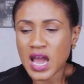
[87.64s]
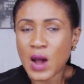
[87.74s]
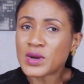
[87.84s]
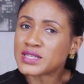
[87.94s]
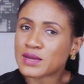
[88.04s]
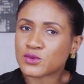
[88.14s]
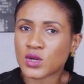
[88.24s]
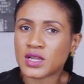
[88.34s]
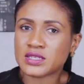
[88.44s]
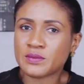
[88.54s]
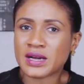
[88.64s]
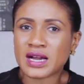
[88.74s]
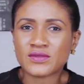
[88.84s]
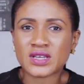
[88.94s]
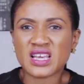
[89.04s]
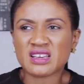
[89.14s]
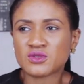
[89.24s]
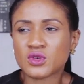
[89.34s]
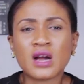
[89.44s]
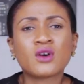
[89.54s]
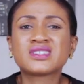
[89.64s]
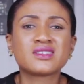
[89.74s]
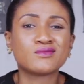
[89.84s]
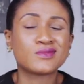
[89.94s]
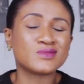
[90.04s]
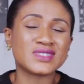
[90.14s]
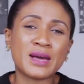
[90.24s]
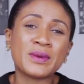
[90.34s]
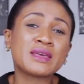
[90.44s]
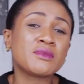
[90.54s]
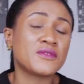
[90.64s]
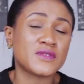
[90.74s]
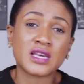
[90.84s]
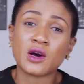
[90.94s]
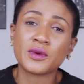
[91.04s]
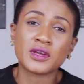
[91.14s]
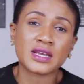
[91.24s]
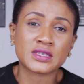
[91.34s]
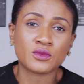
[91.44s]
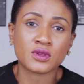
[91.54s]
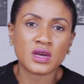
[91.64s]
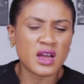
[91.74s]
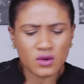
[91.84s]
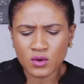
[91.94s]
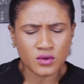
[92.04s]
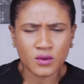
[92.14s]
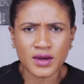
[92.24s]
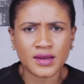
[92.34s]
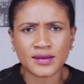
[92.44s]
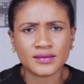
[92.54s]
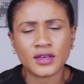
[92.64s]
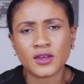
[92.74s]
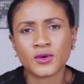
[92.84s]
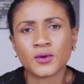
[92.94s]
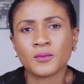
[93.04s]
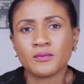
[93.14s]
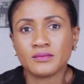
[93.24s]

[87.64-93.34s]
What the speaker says: and when it's time to collect it back, after like, Angozi, give me 50K, I'll pay you next month. Ah, no, no wahala, here you go.